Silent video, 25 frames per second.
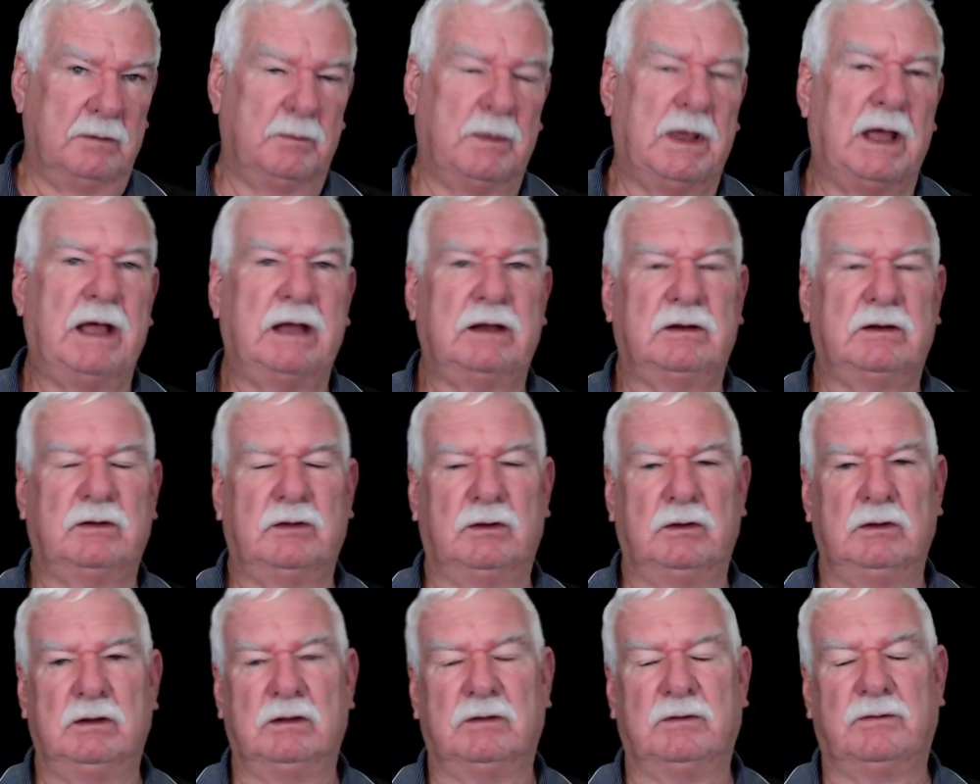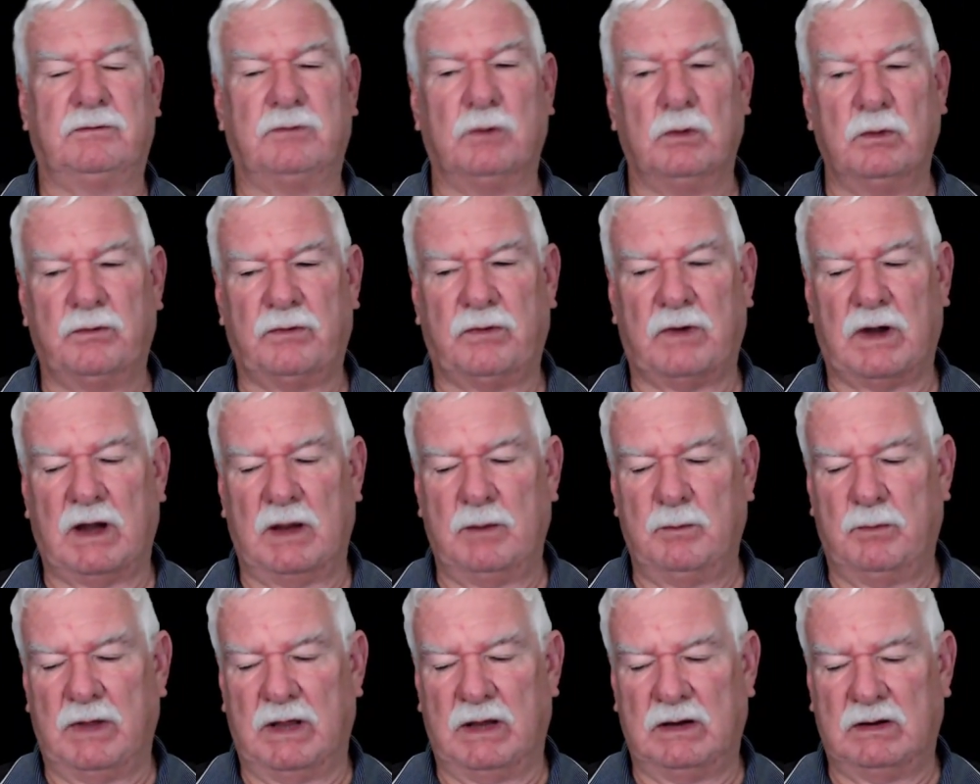Mark II, the
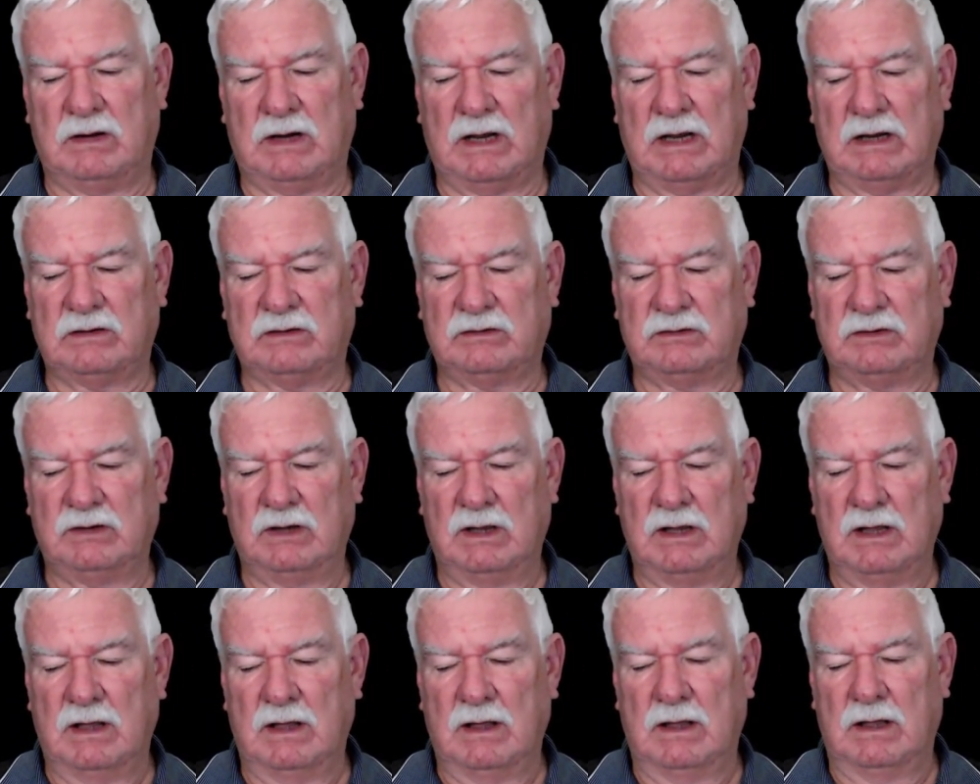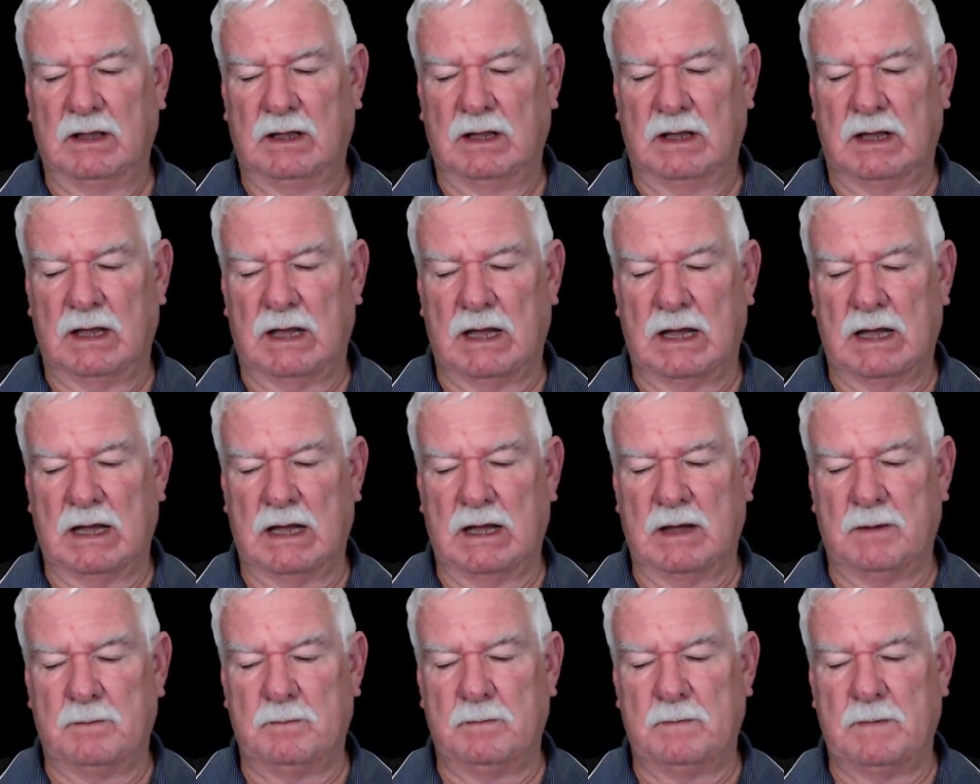full-frame Pentax,
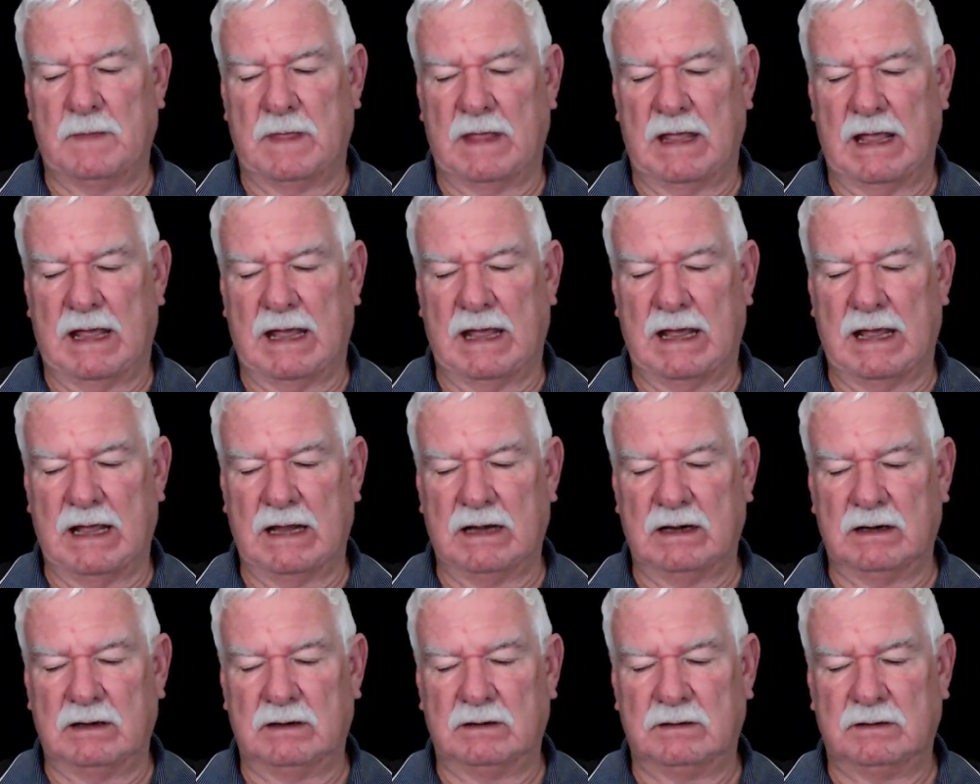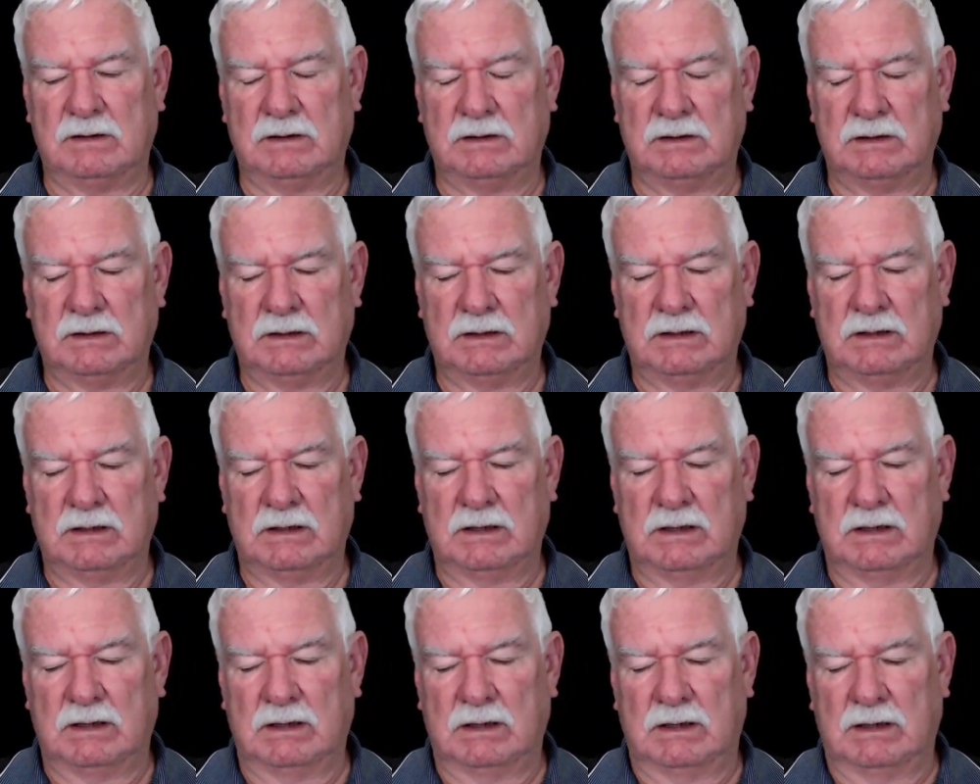and
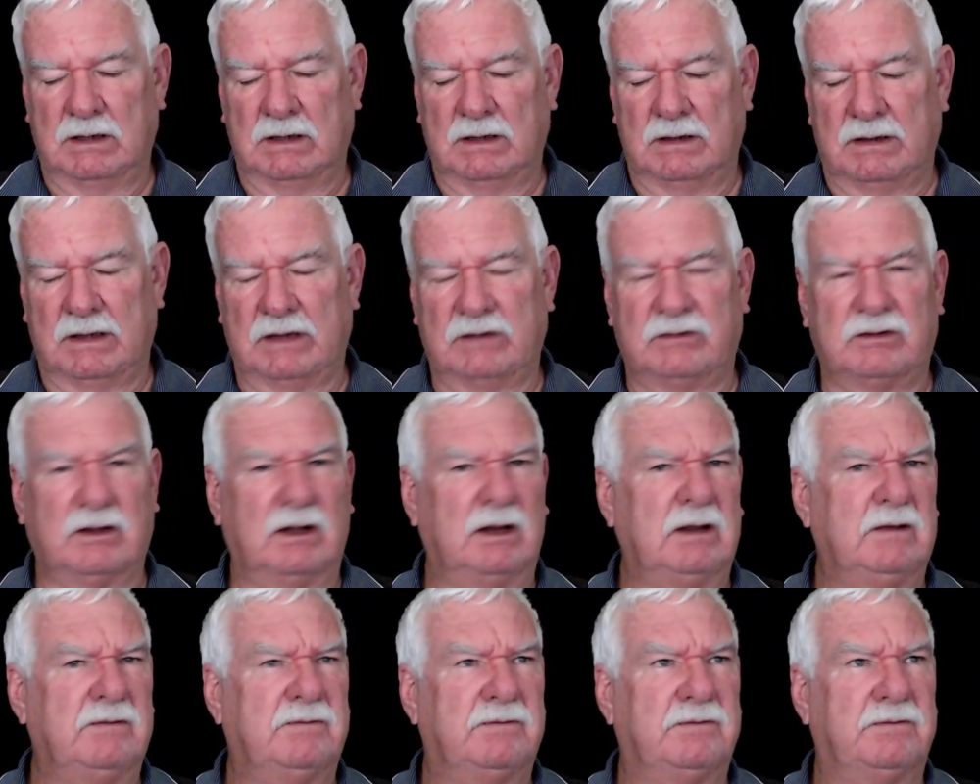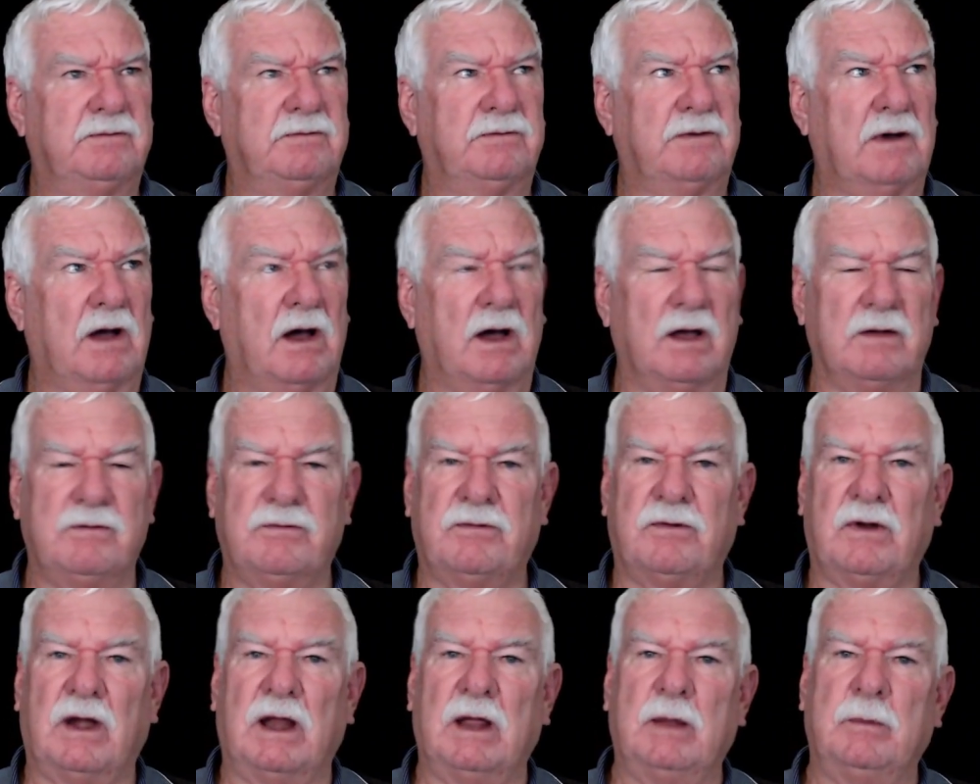that's only 5
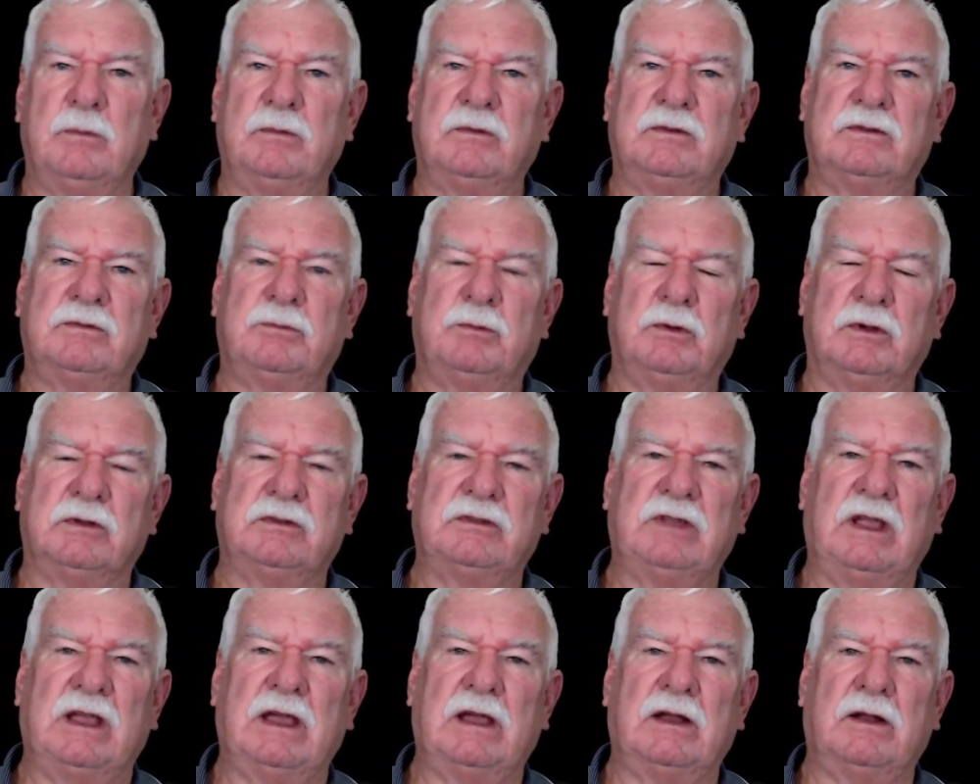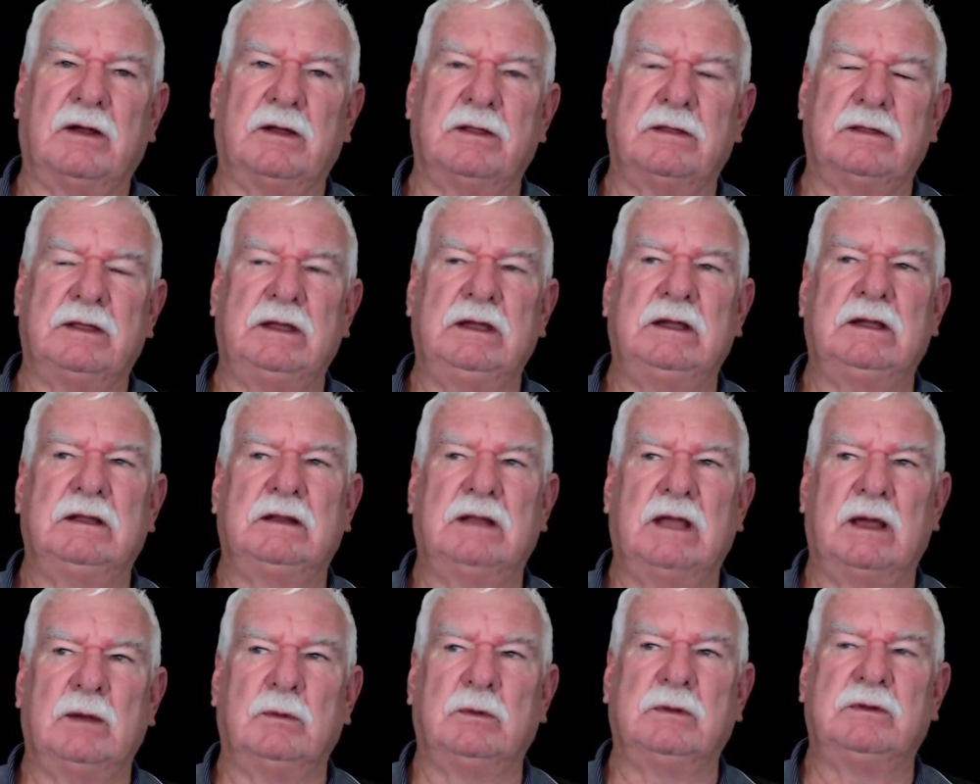frames per second, I think, and
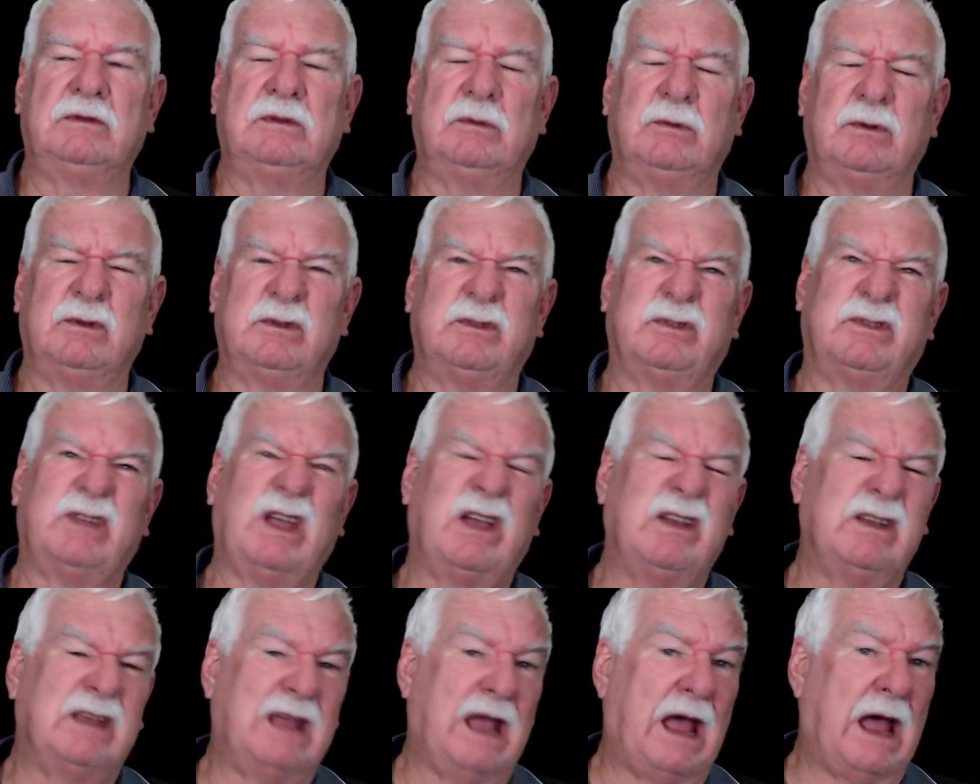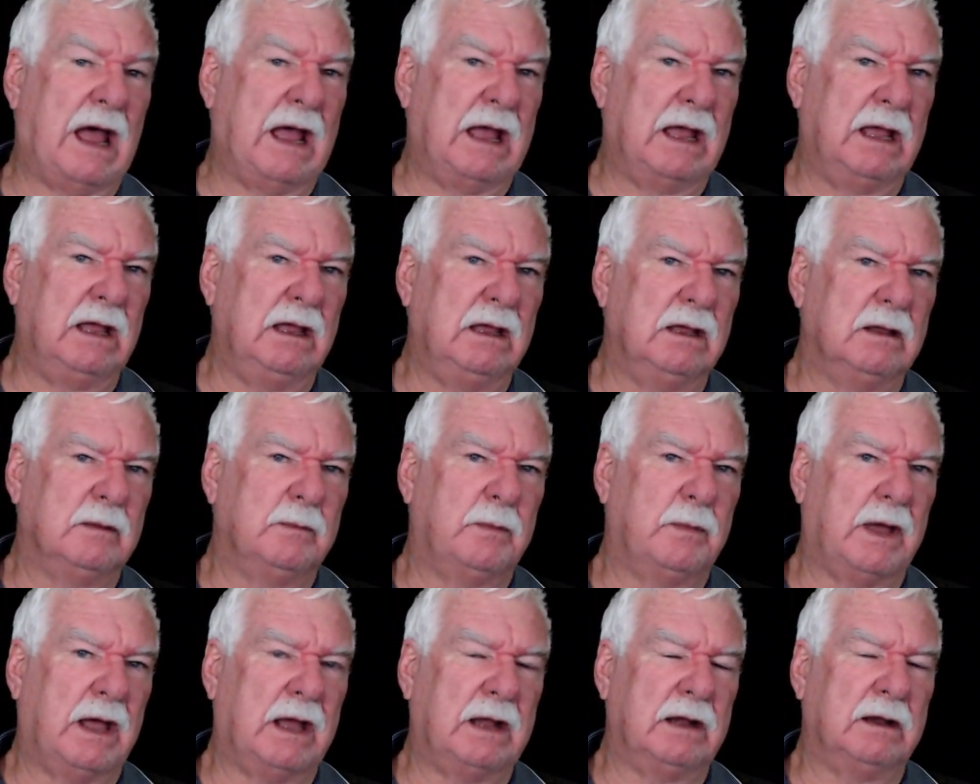that was, it looks okay,
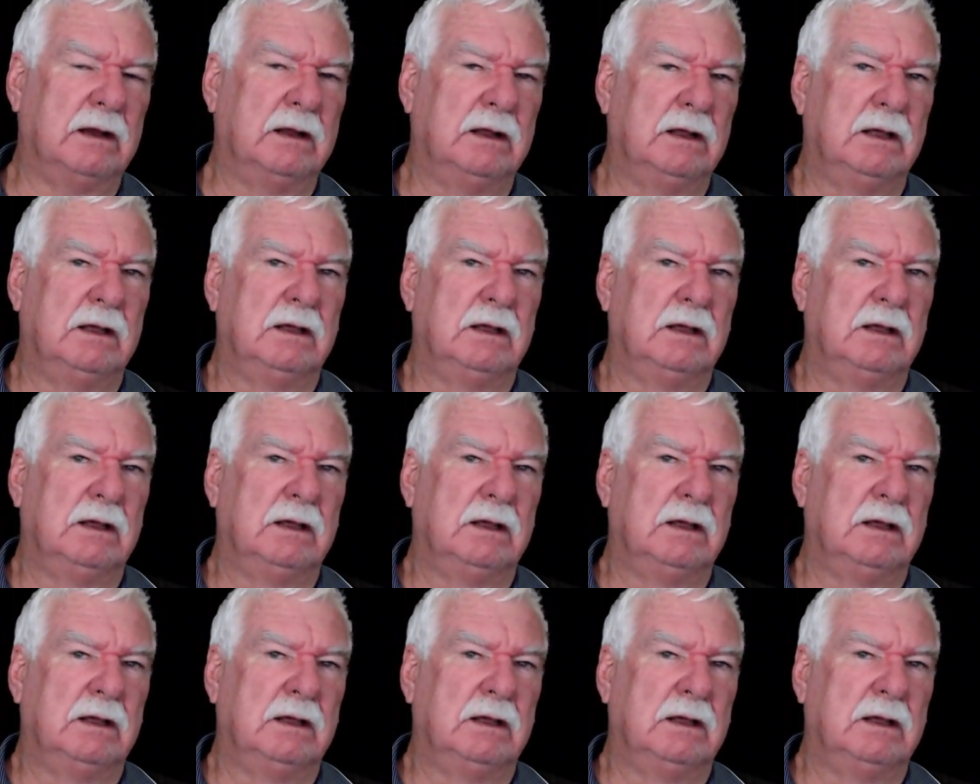but